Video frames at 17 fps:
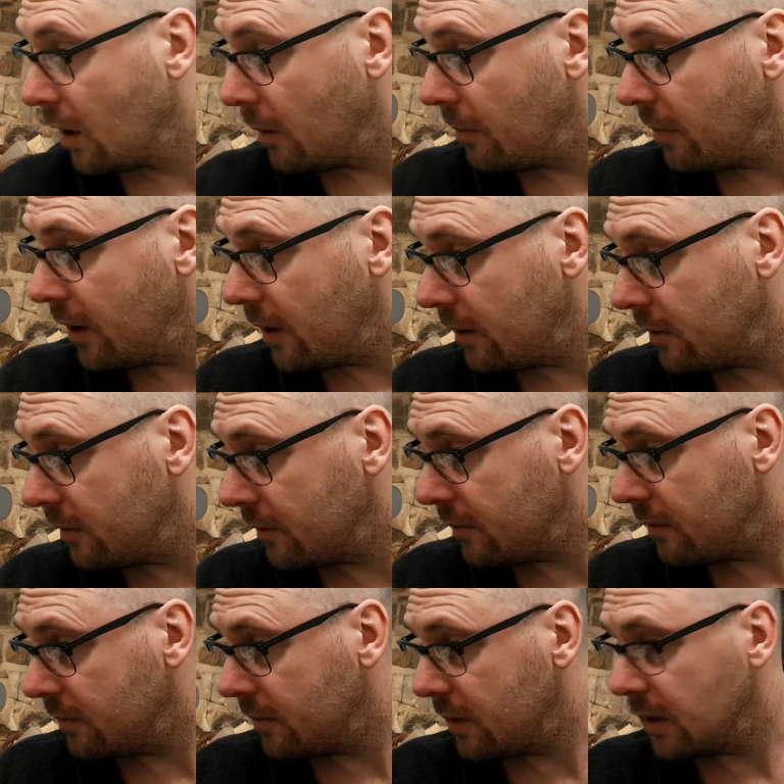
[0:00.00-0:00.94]
But
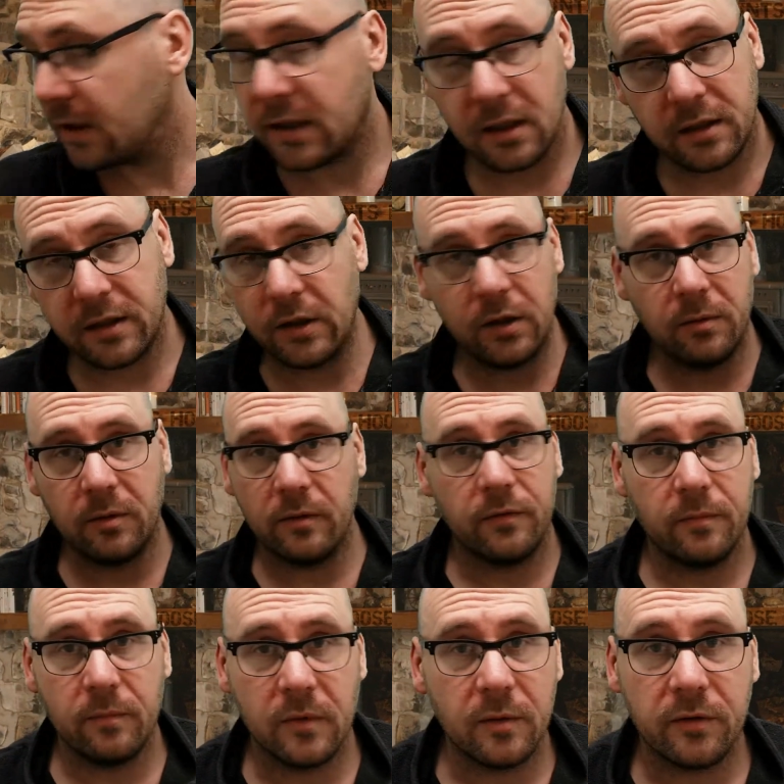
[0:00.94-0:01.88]
I can tell you
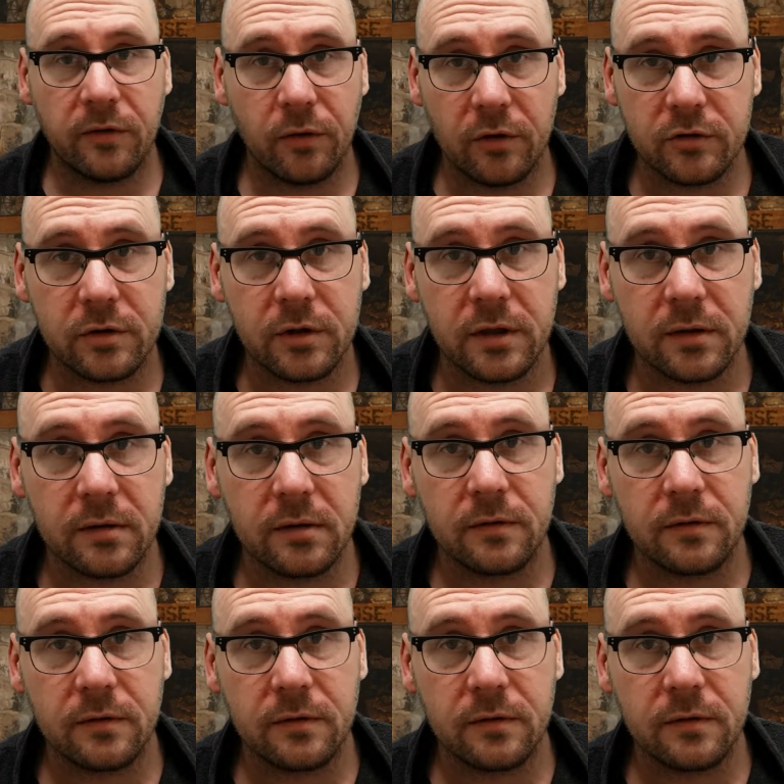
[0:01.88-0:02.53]
my thoughts on it